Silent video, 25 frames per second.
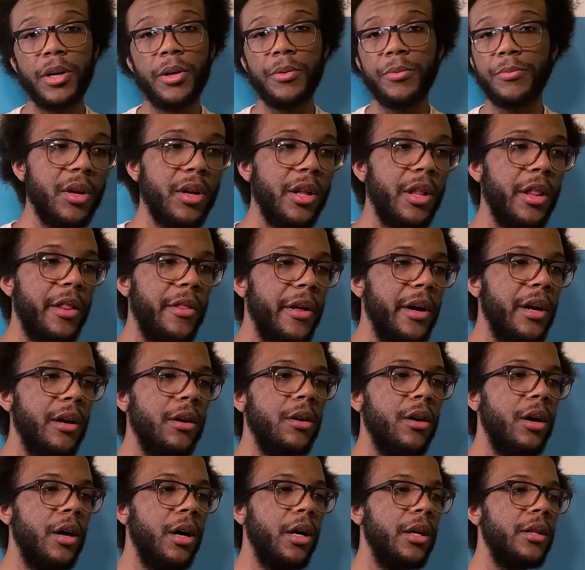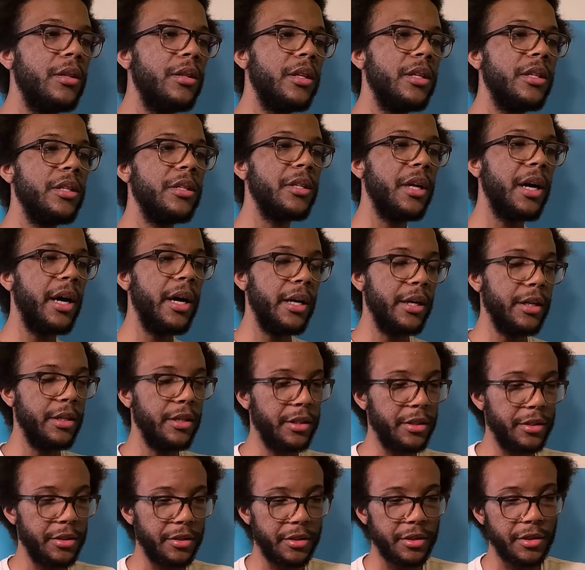They're on this
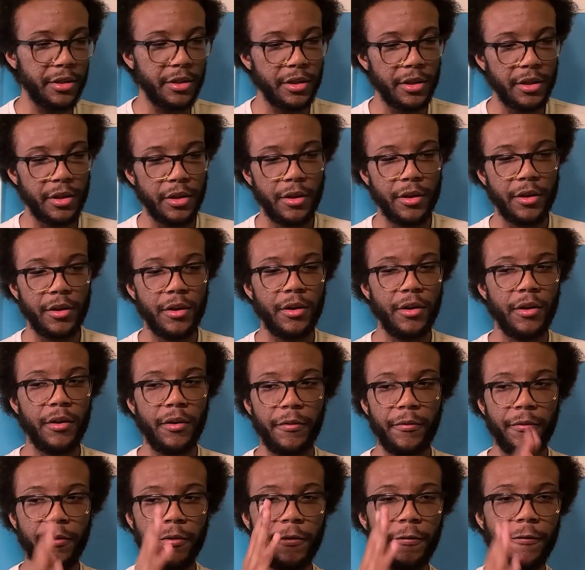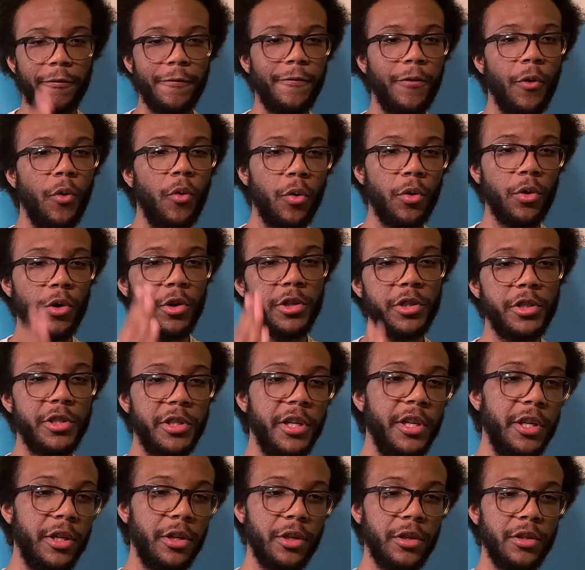island for 4
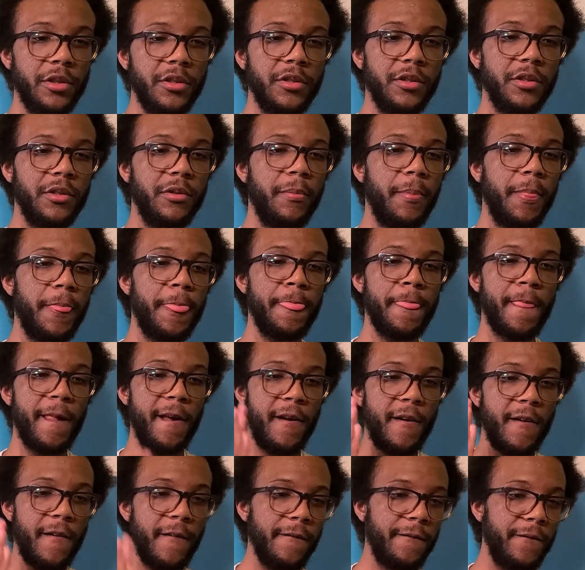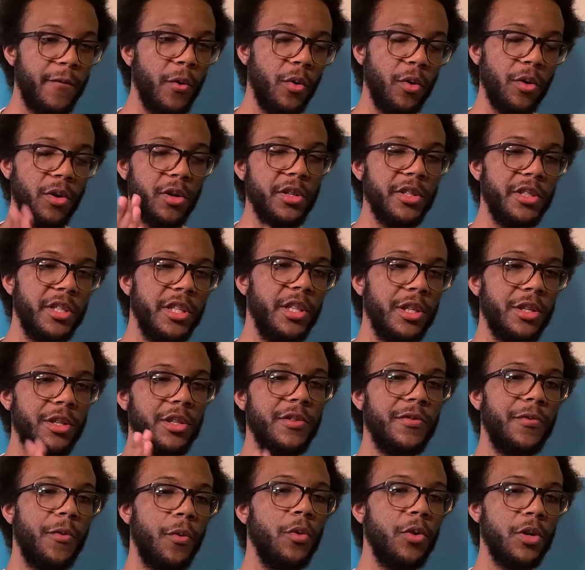years. 4 years
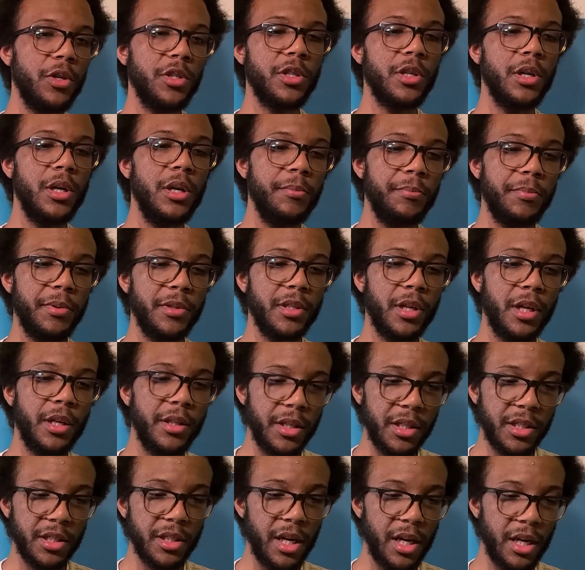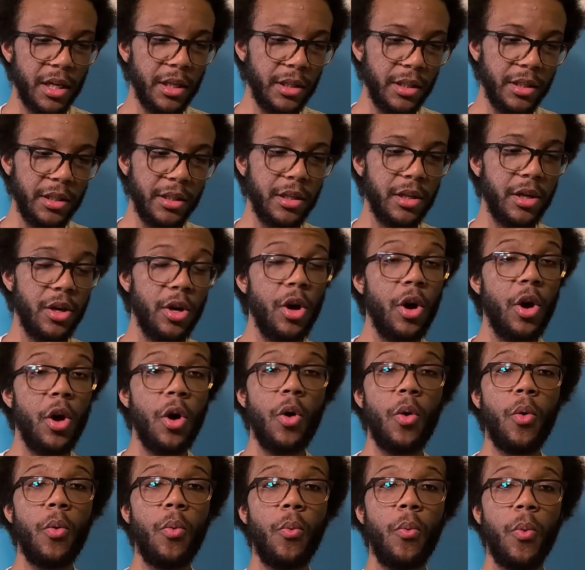Forrest Gump is on this island.
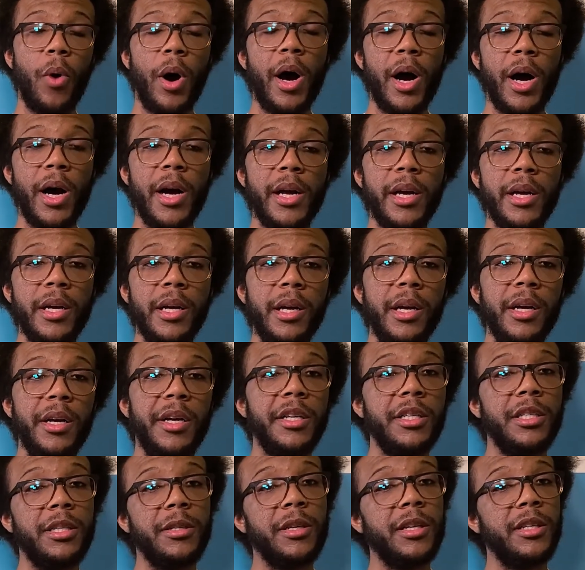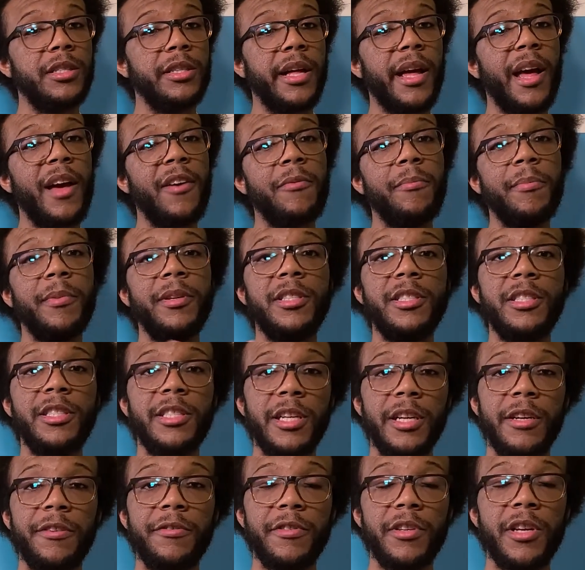Why? Is it because they haven't been saved
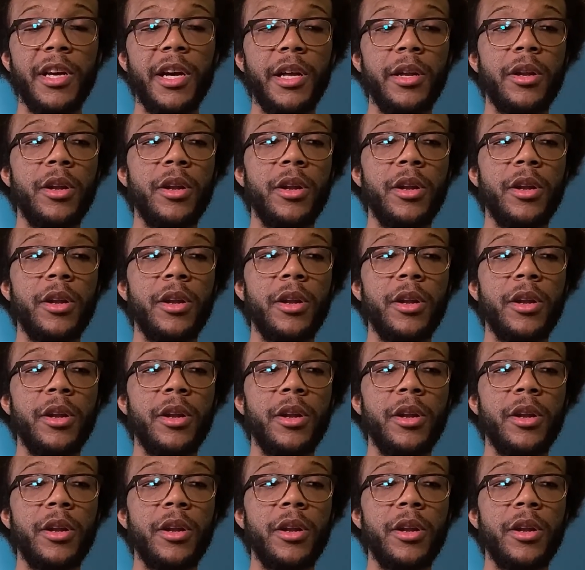yet?